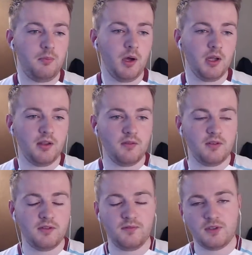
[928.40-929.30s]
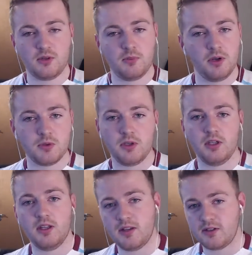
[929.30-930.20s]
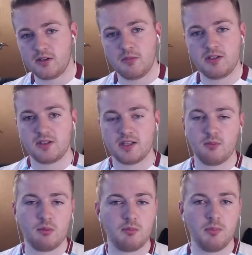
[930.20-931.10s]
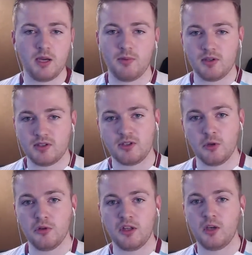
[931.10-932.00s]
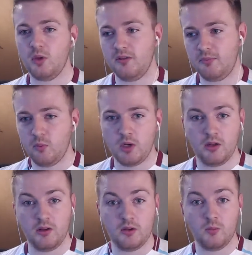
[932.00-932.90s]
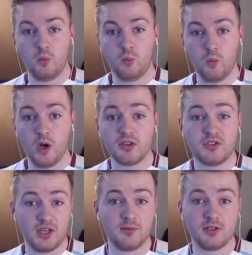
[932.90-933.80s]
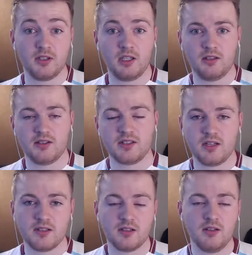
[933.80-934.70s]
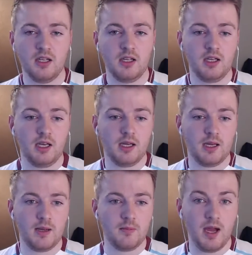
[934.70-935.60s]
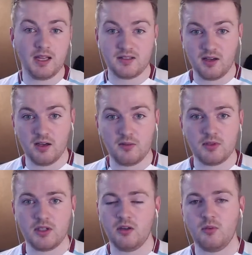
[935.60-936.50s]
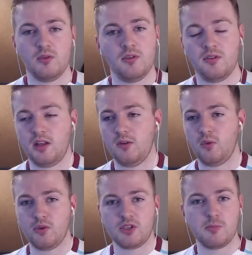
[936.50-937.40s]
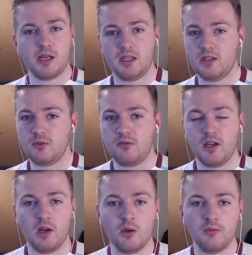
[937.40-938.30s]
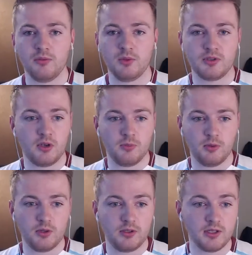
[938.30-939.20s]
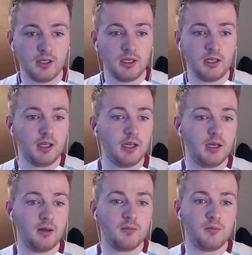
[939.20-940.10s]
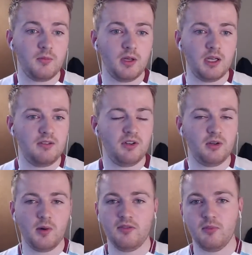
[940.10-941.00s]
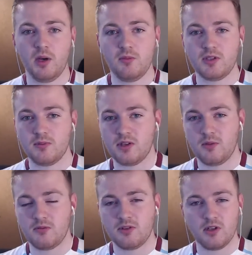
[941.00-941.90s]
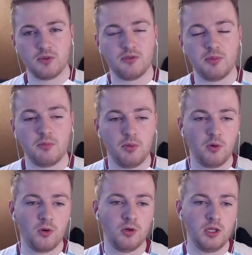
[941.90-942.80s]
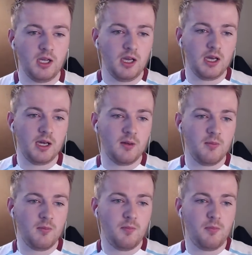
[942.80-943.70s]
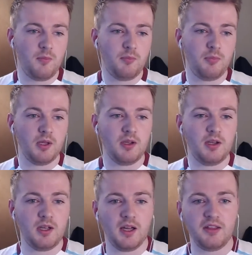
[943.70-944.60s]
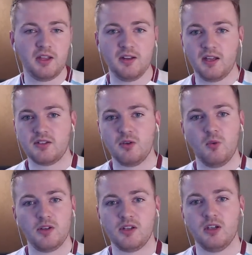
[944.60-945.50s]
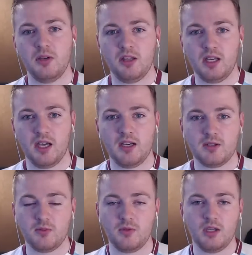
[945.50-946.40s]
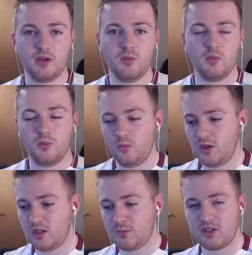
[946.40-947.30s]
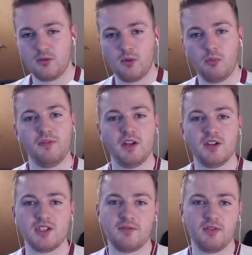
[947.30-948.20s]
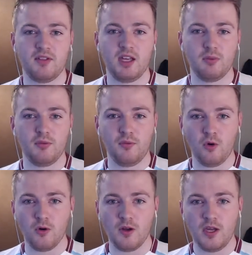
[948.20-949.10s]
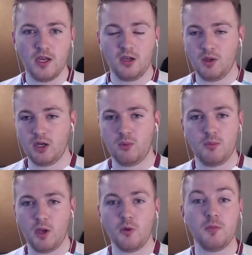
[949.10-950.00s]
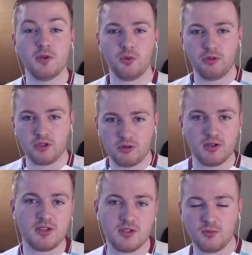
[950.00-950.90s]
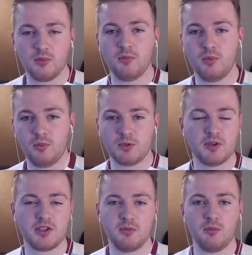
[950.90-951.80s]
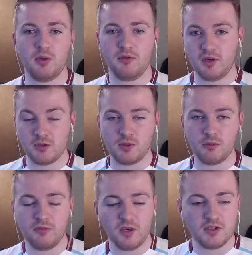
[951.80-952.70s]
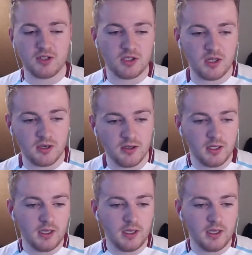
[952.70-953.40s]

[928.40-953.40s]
But to be honest with you, that doesn't mean to say we've been bad, because I do think we have been one of the worst teams in the league this season at times. You think of all the spankings we've had at home from the top boys, and even away from home sometimes results have been poor. But I think that's always going to be the case, especially when we finish 7th year before. We're going to be open to all this criticism, especially when we finish where we finished this year.